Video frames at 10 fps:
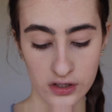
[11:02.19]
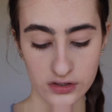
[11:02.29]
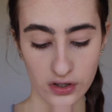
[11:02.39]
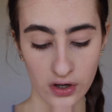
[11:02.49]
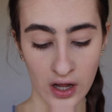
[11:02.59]

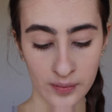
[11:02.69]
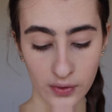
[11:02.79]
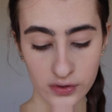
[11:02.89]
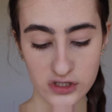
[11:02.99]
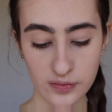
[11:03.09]
So I'm
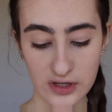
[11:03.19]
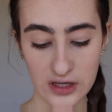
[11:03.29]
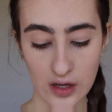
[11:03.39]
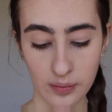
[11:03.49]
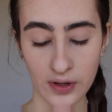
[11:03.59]
going to
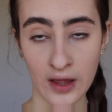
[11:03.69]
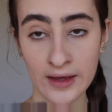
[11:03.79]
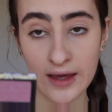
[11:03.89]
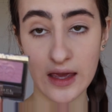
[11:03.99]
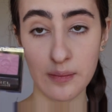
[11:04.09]
be
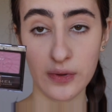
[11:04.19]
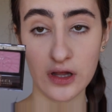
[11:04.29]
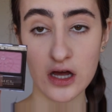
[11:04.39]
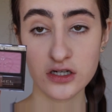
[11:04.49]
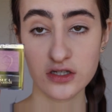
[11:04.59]
applying a
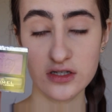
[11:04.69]
blush.